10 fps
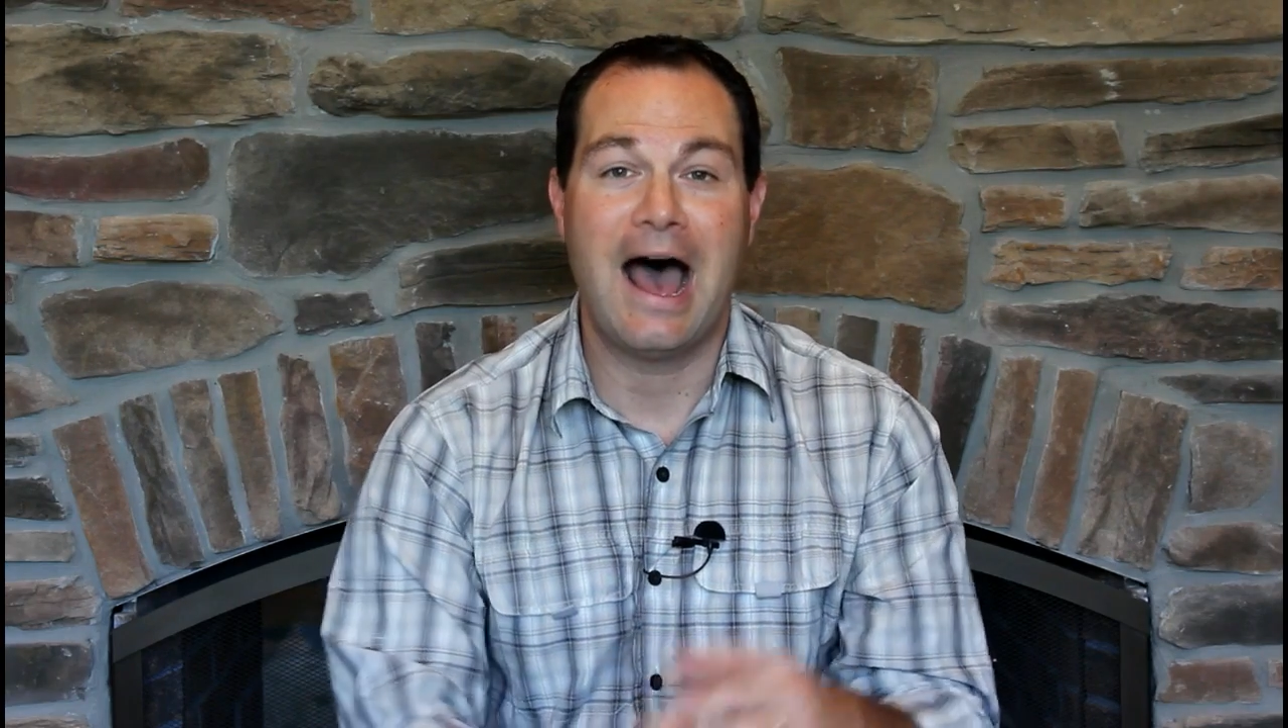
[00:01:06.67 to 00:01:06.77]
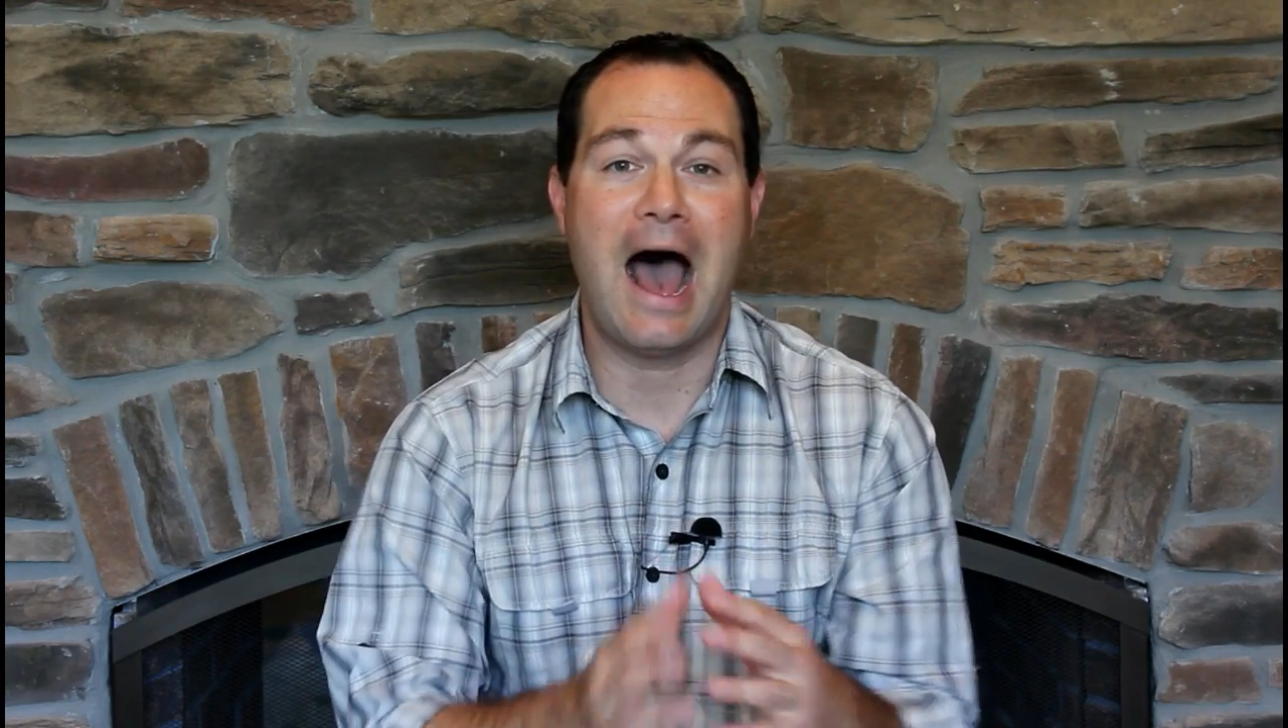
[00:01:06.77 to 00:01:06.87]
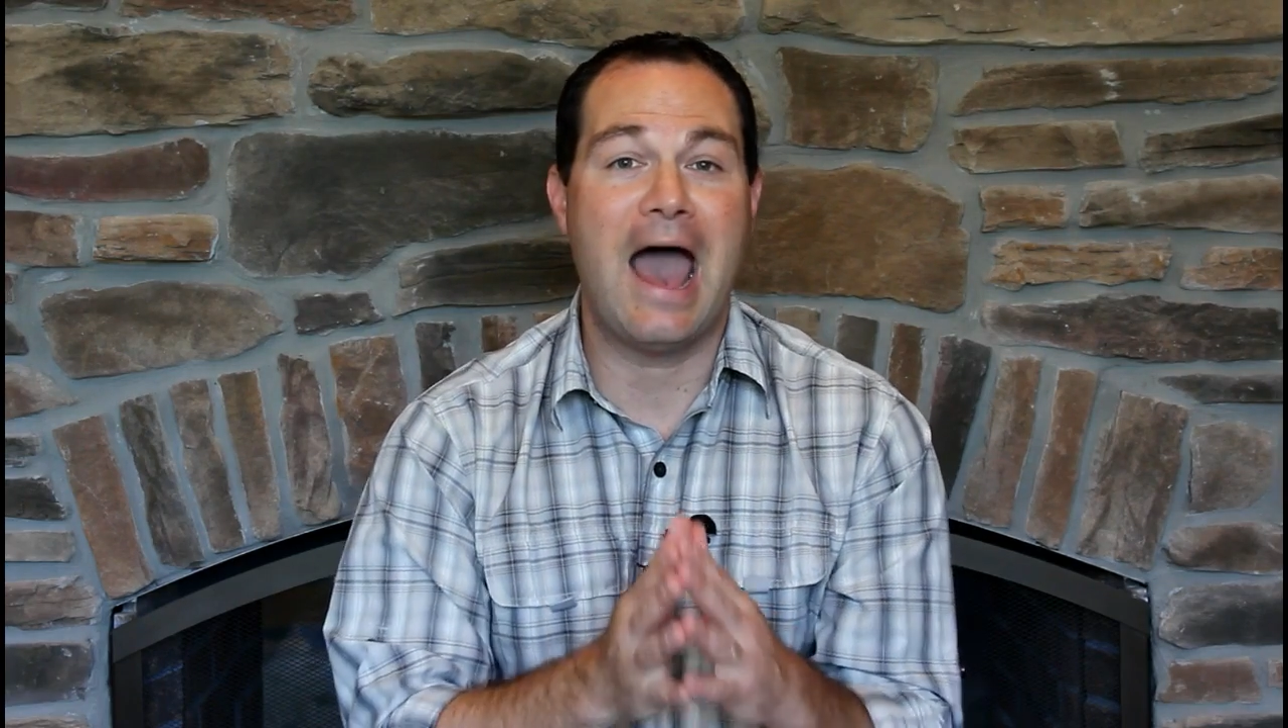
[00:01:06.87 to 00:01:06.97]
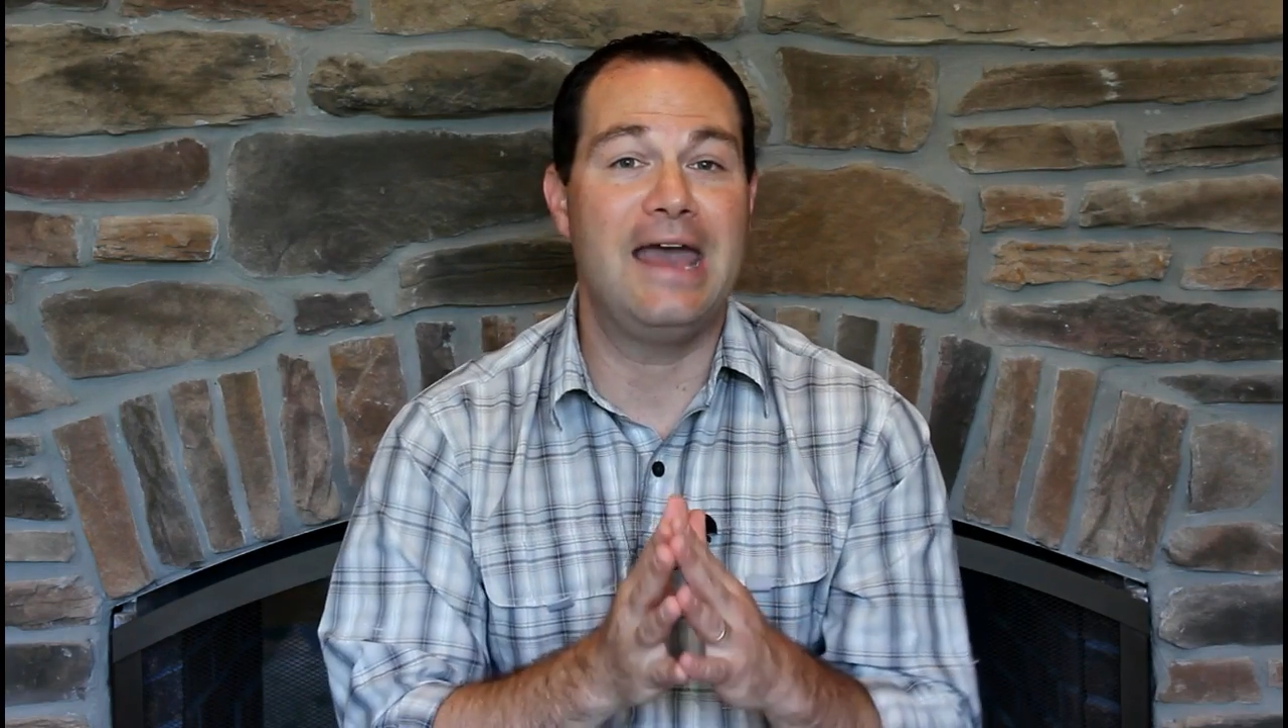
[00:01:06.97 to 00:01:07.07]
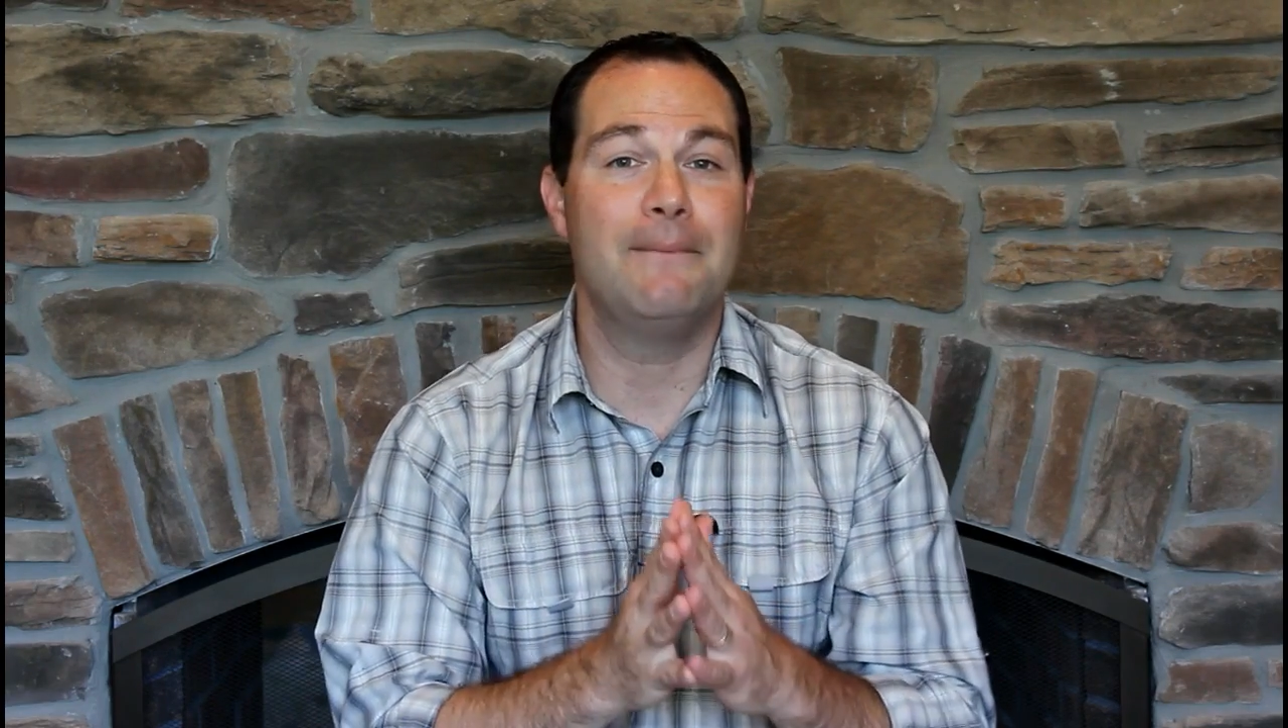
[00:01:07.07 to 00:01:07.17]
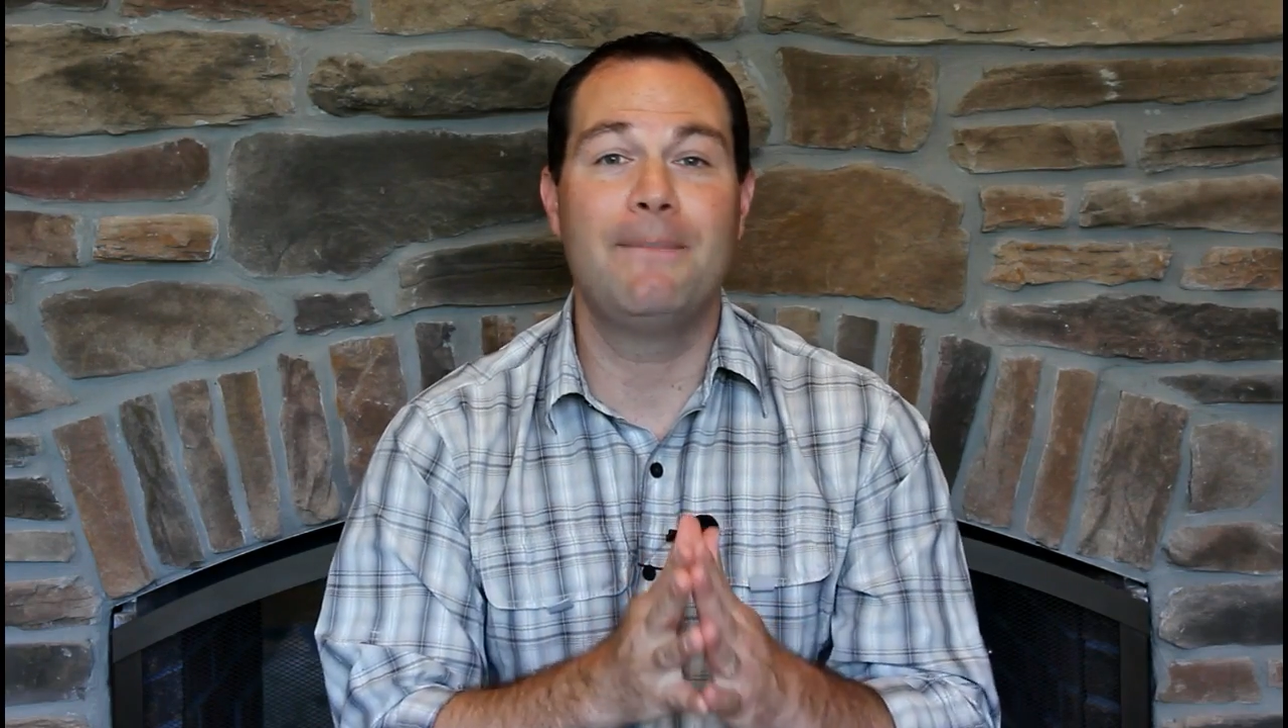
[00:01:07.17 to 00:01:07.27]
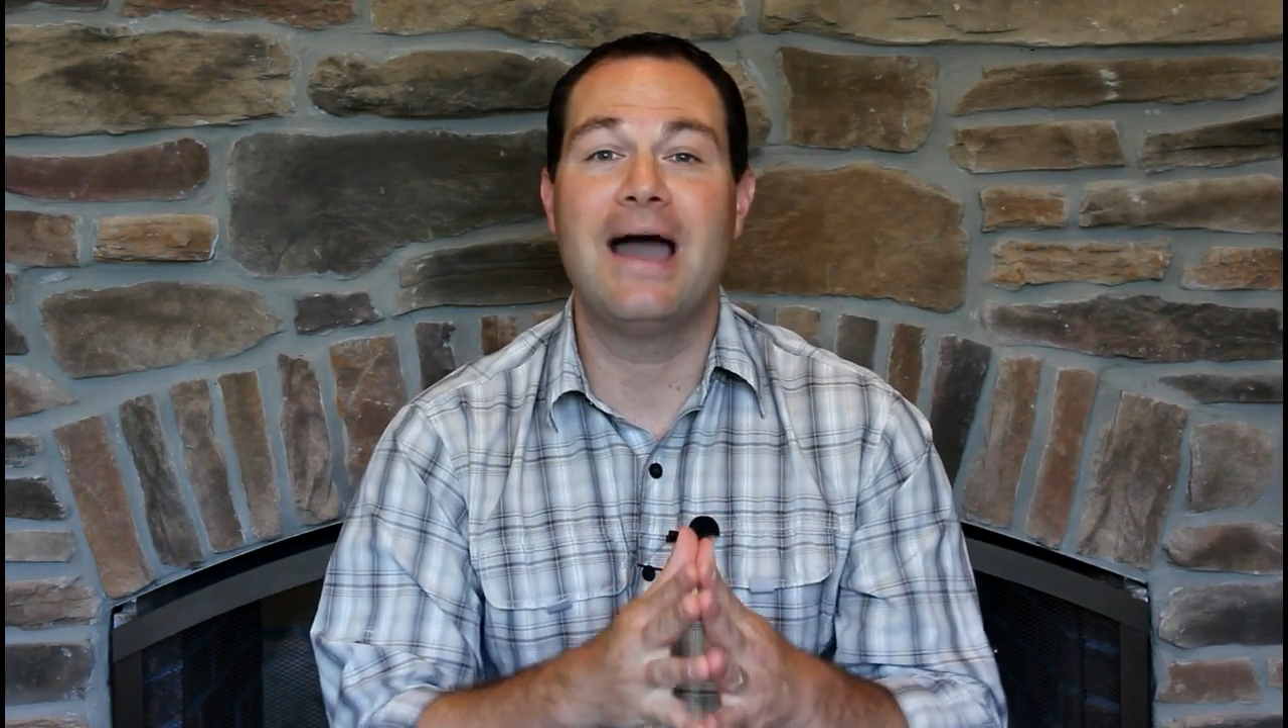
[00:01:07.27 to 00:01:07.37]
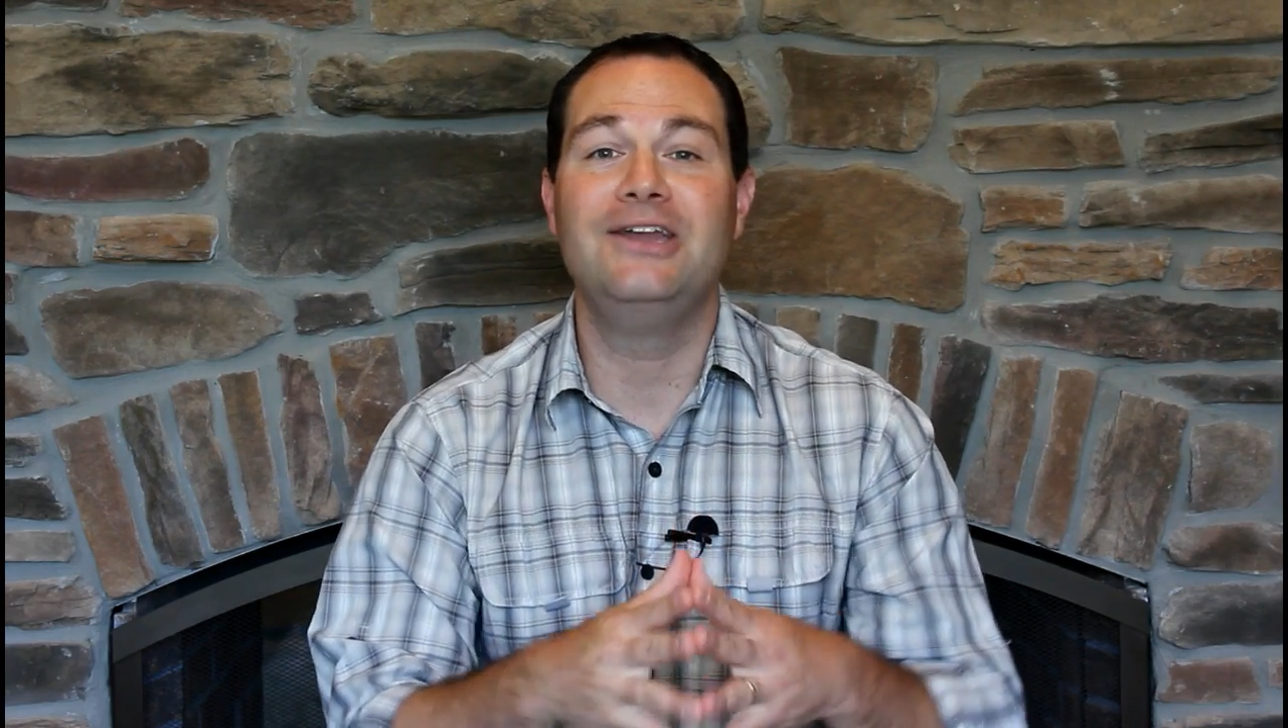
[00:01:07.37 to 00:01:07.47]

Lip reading: I am by